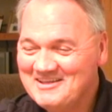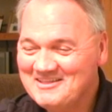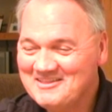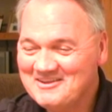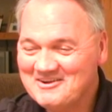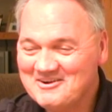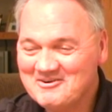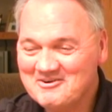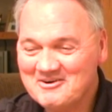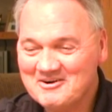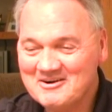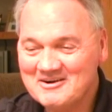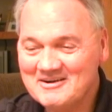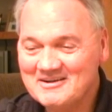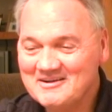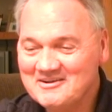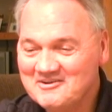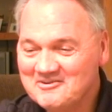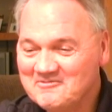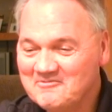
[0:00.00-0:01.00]
There
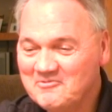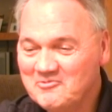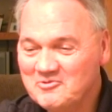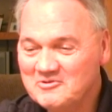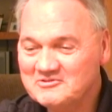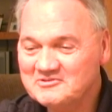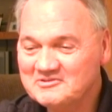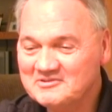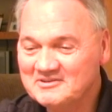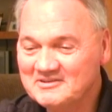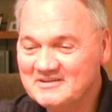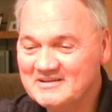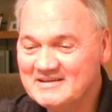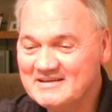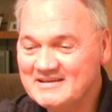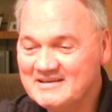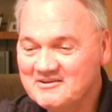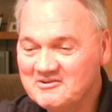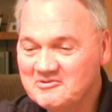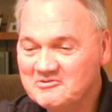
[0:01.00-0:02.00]
are,
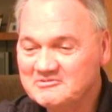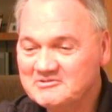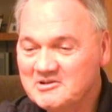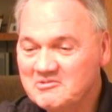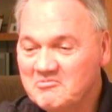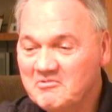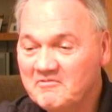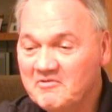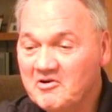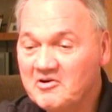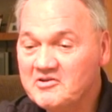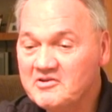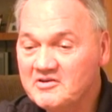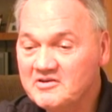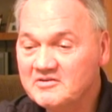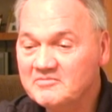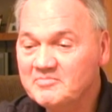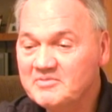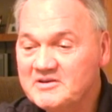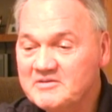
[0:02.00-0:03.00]
unfortunately, some of our
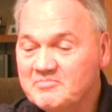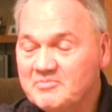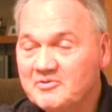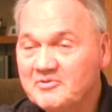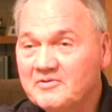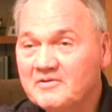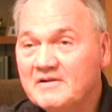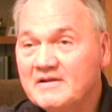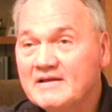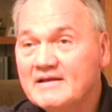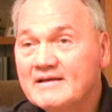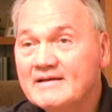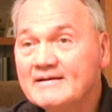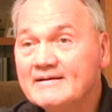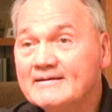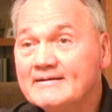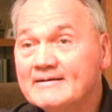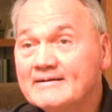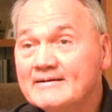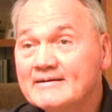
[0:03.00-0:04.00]
young people
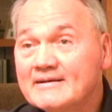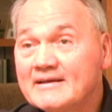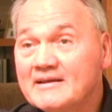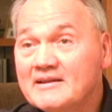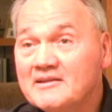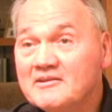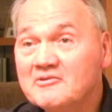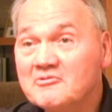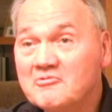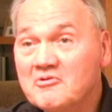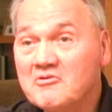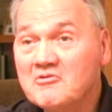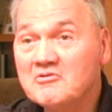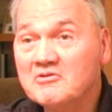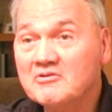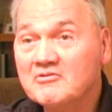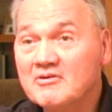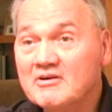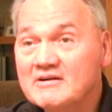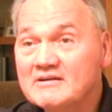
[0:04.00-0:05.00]
get in the
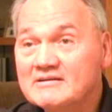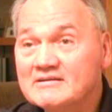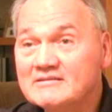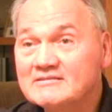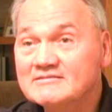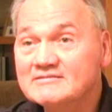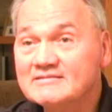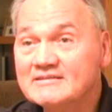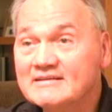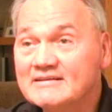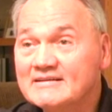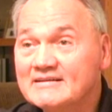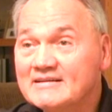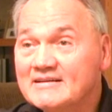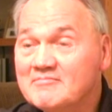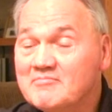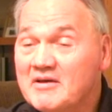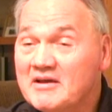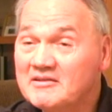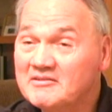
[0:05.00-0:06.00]
wrong crowds and
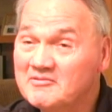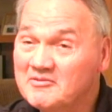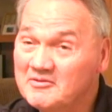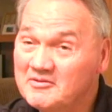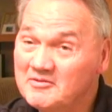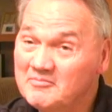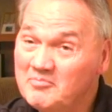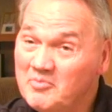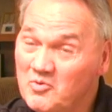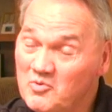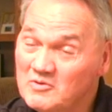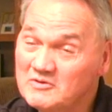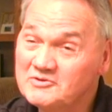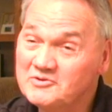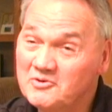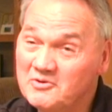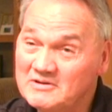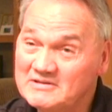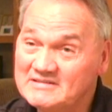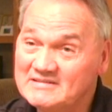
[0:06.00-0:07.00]
make poor
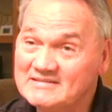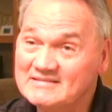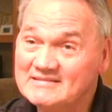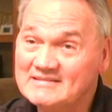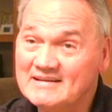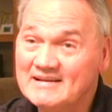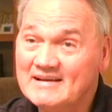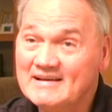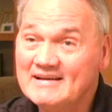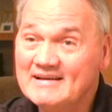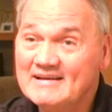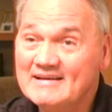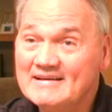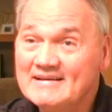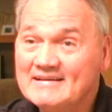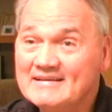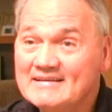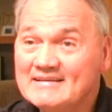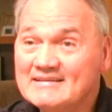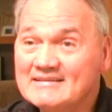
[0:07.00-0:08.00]
choices.
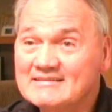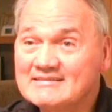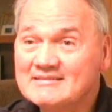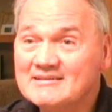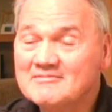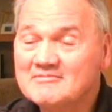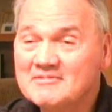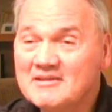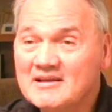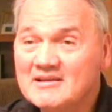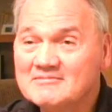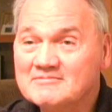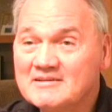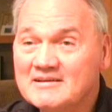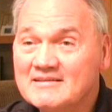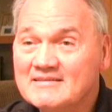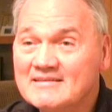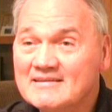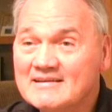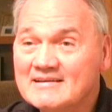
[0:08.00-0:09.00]
And sometimes
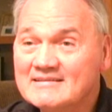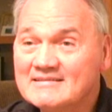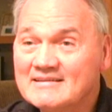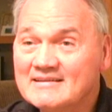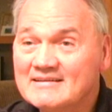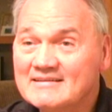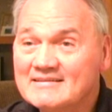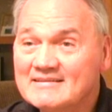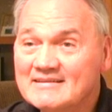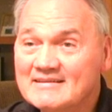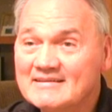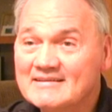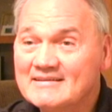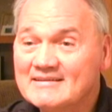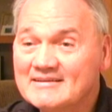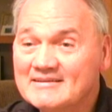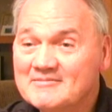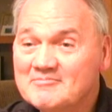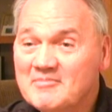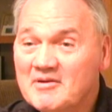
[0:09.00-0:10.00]
they think
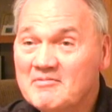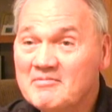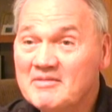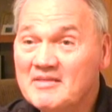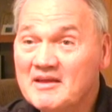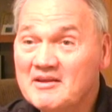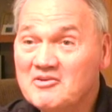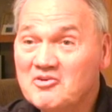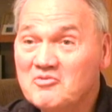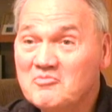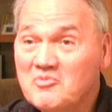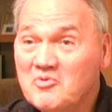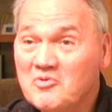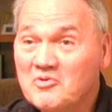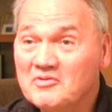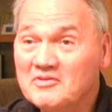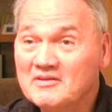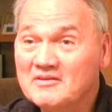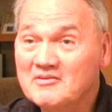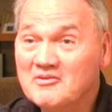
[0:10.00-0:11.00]
that maybe they know
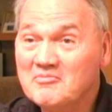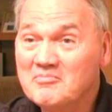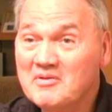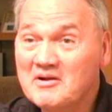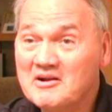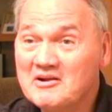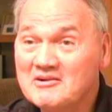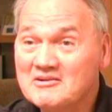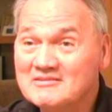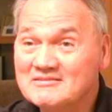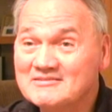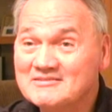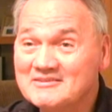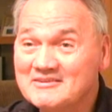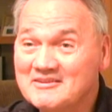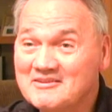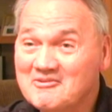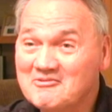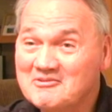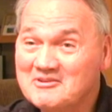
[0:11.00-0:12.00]
more than their parents
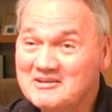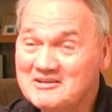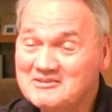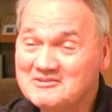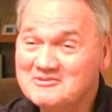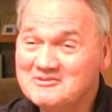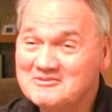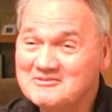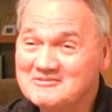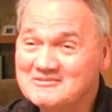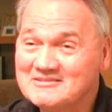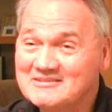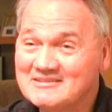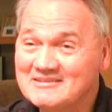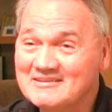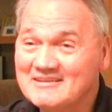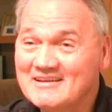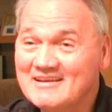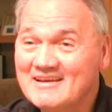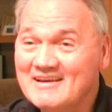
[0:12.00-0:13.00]
and their teachers,
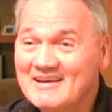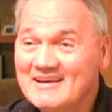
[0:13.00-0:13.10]
and